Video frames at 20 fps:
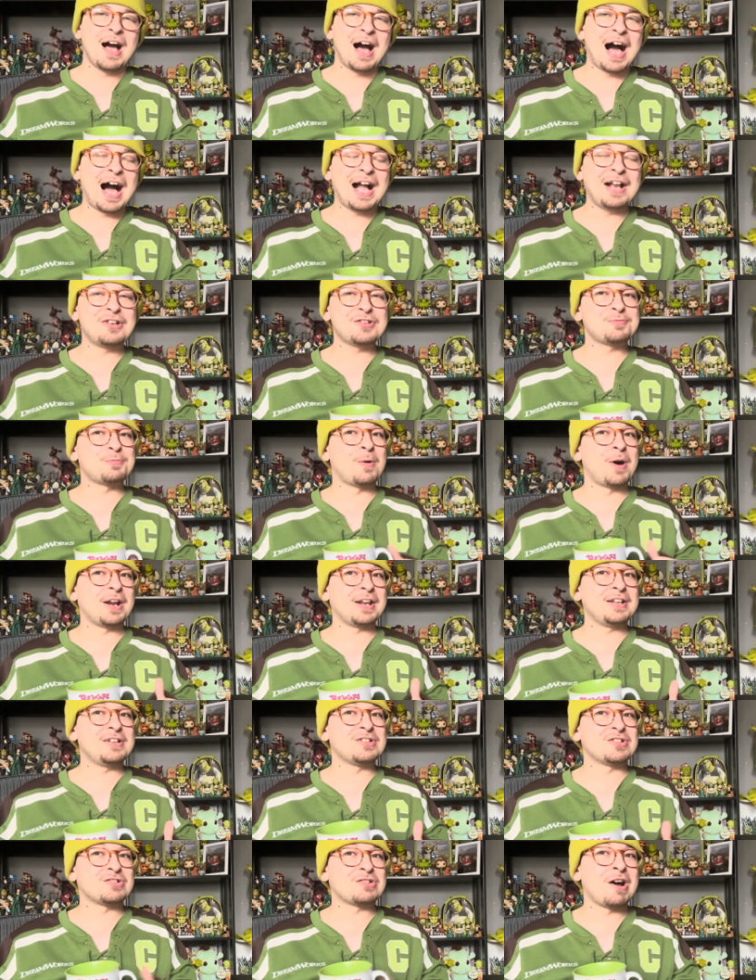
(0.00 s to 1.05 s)
I just
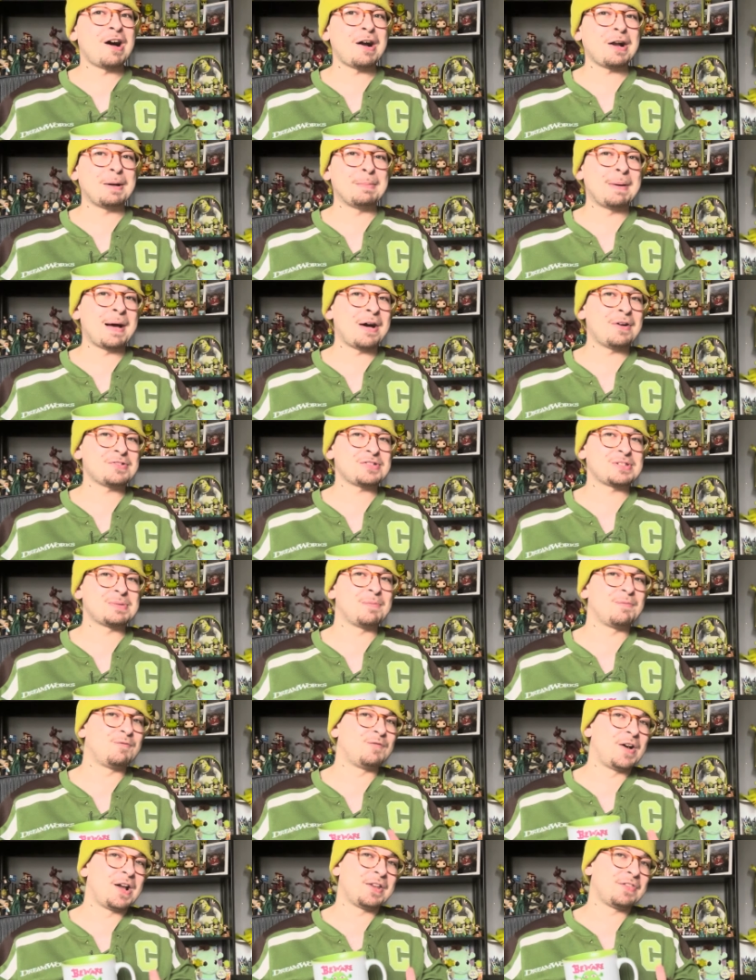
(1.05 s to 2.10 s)
wanted to talk about some
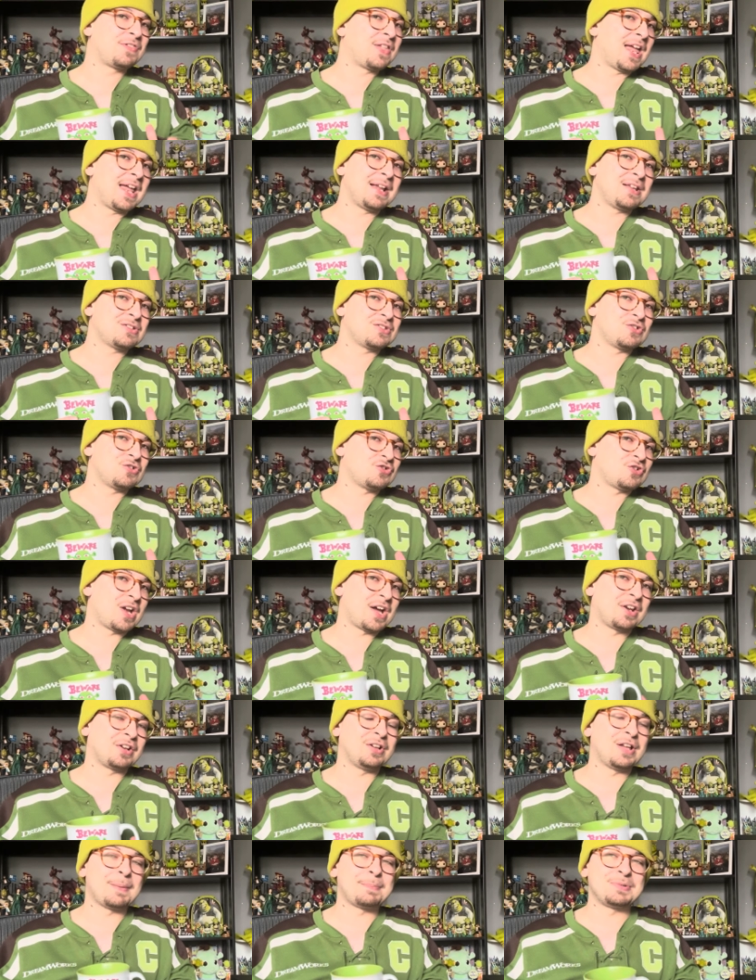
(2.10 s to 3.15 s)
fun things and
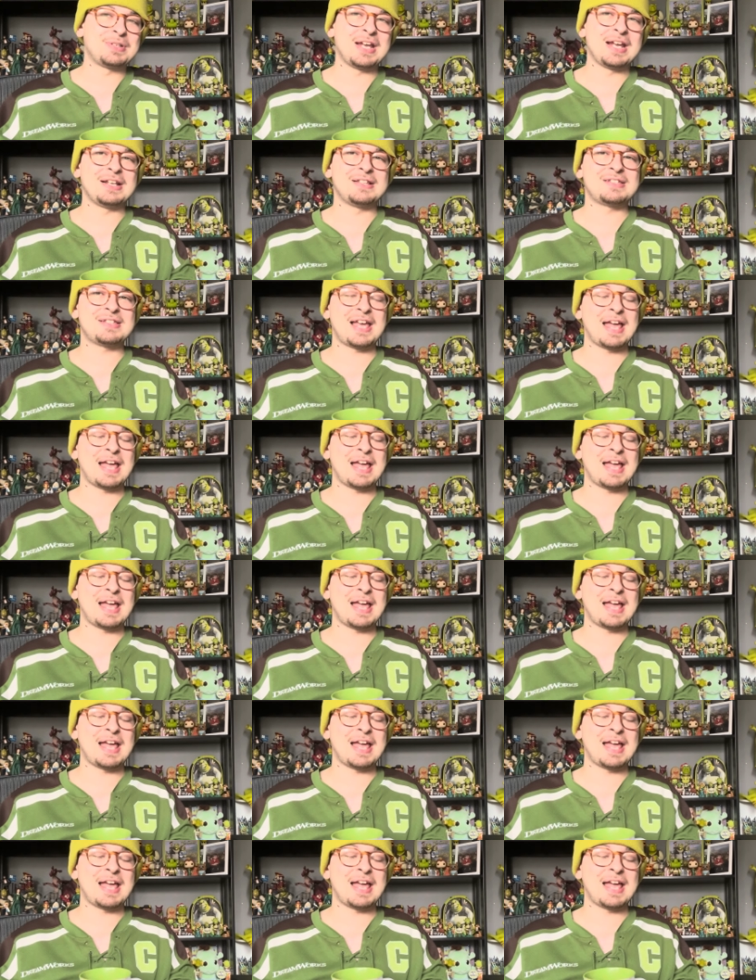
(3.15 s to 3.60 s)
channel updates